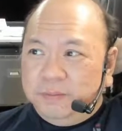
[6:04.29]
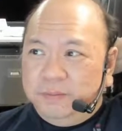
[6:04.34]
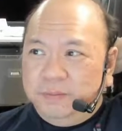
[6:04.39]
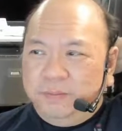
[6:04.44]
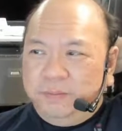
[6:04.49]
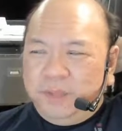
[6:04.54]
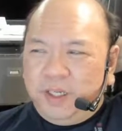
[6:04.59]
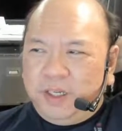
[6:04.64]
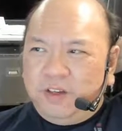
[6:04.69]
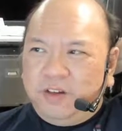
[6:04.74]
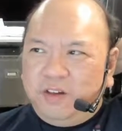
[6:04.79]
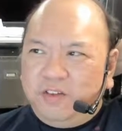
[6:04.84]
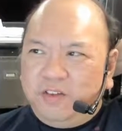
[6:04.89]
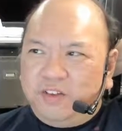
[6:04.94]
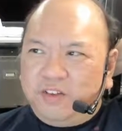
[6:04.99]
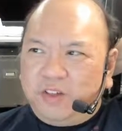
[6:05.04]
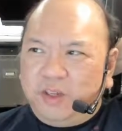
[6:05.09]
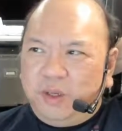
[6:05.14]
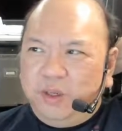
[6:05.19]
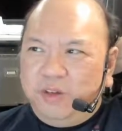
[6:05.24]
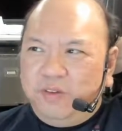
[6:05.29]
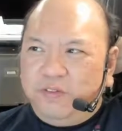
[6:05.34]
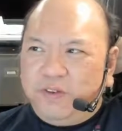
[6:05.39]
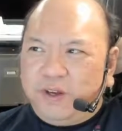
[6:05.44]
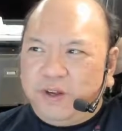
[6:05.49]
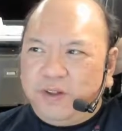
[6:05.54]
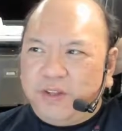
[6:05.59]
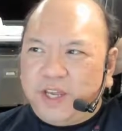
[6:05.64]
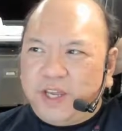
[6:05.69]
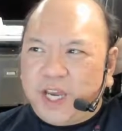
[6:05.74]
I slowly
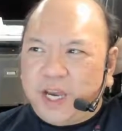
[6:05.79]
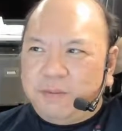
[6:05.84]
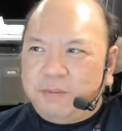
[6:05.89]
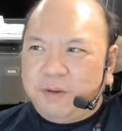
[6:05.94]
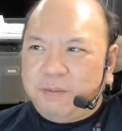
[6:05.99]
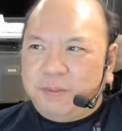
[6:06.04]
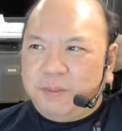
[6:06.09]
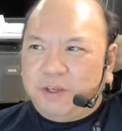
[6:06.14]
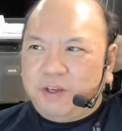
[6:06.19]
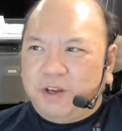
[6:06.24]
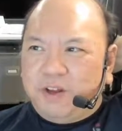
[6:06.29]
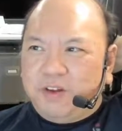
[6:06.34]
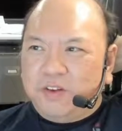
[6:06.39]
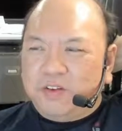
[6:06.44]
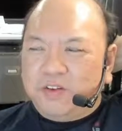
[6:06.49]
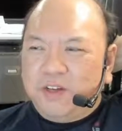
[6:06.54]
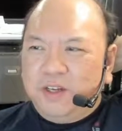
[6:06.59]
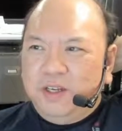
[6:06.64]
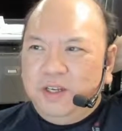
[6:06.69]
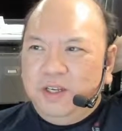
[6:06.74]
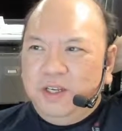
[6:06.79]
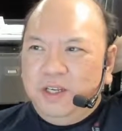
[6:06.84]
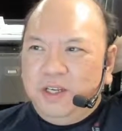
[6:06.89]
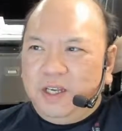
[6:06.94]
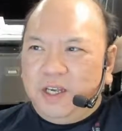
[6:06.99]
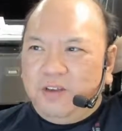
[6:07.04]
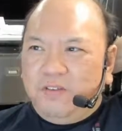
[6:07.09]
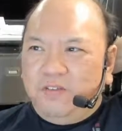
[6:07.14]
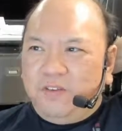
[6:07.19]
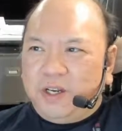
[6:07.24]
fell out of the habit because
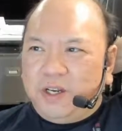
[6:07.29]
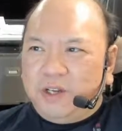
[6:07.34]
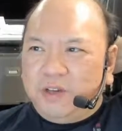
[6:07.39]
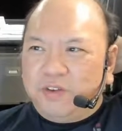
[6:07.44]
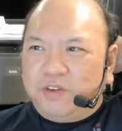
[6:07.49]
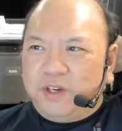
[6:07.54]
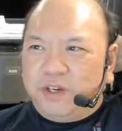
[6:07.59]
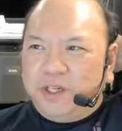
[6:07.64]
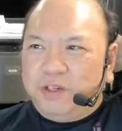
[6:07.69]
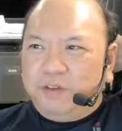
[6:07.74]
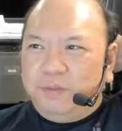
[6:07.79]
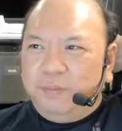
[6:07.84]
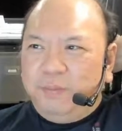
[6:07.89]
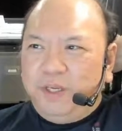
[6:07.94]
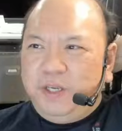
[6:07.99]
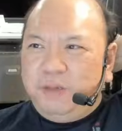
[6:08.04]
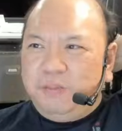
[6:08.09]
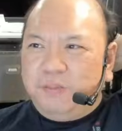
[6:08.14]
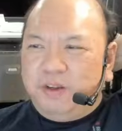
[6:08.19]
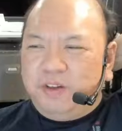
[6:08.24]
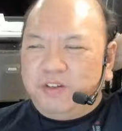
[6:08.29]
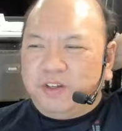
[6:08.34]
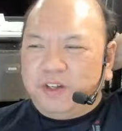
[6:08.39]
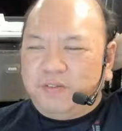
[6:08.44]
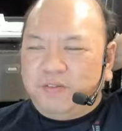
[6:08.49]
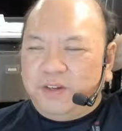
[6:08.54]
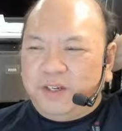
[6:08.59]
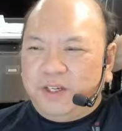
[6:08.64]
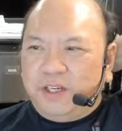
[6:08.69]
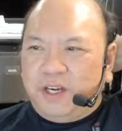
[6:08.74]
I felt I was starting to repeat
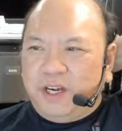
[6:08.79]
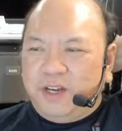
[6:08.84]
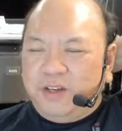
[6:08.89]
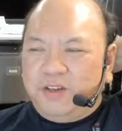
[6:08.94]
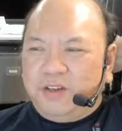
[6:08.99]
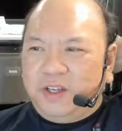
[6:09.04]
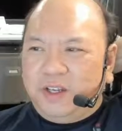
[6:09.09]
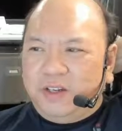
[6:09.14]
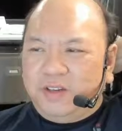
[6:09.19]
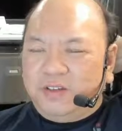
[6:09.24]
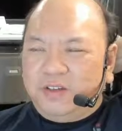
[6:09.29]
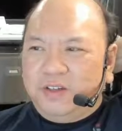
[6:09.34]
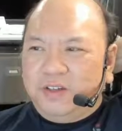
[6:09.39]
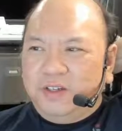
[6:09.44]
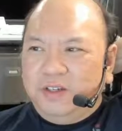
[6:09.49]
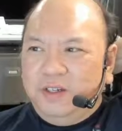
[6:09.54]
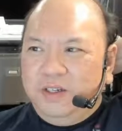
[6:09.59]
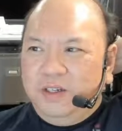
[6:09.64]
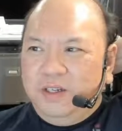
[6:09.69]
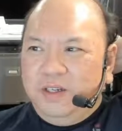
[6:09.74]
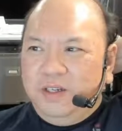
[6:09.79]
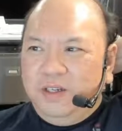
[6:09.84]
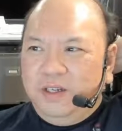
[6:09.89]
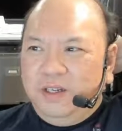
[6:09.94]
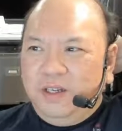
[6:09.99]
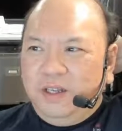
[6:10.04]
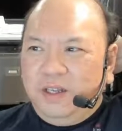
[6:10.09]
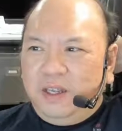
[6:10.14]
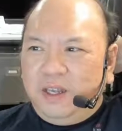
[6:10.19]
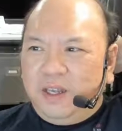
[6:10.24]
myself in content,
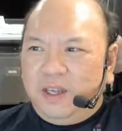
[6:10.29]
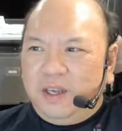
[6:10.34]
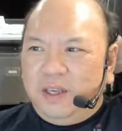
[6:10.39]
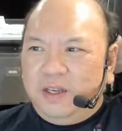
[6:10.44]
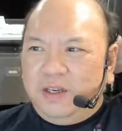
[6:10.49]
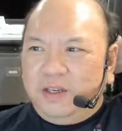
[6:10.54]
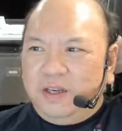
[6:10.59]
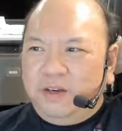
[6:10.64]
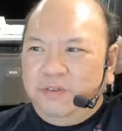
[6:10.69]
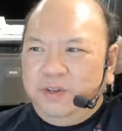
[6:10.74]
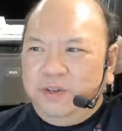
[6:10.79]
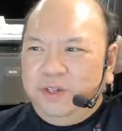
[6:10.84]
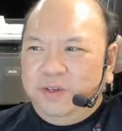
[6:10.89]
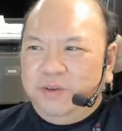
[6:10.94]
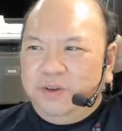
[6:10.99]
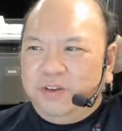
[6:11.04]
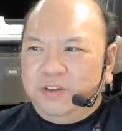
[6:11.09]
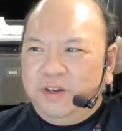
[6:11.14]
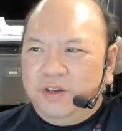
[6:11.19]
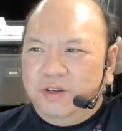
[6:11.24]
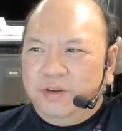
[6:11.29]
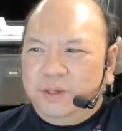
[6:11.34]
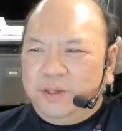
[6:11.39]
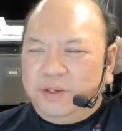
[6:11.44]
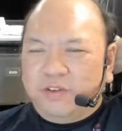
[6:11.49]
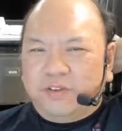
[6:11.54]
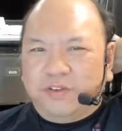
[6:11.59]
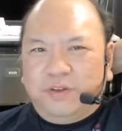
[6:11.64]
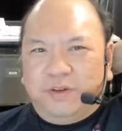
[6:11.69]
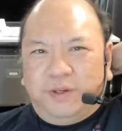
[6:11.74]
and I really didn't know
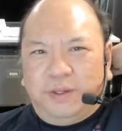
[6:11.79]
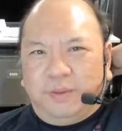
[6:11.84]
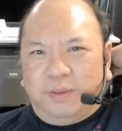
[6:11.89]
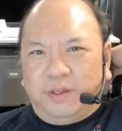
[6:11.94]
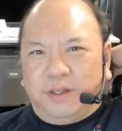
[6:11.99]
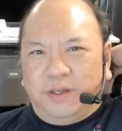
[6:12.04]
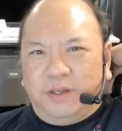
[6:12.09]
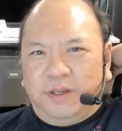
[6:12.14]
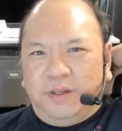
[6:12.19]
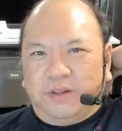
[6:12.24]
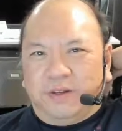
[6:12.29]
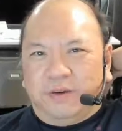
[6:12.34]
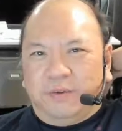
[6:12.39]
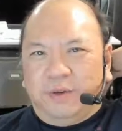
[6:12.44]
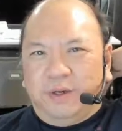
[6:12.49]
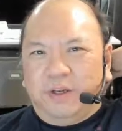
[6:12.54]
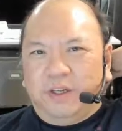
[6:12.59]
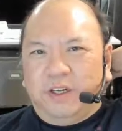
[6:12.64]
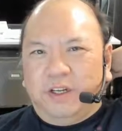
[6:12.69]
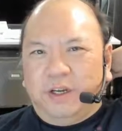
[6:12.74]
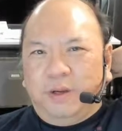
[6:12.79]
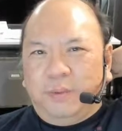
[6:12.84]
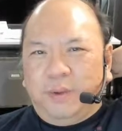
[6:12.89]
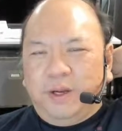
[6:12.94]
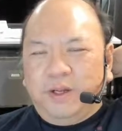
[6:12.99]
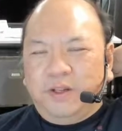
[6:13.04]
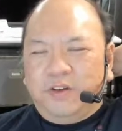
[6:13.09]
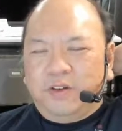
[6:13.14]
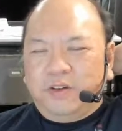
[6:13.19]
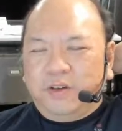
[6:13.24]
what I was doing with it either. Where did I
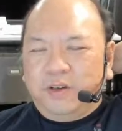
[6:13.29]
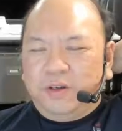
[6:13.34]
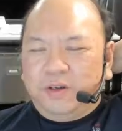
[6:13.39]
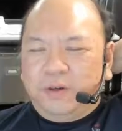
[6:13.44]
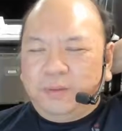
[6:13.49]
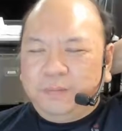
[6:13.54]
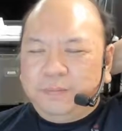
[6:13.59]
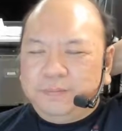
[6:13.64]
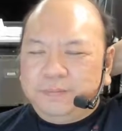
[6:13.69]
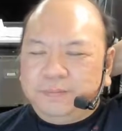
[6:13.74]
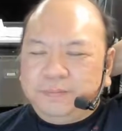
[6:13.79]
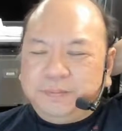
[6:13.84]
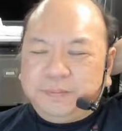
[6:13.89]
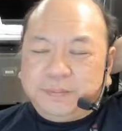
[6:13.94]
want it to go?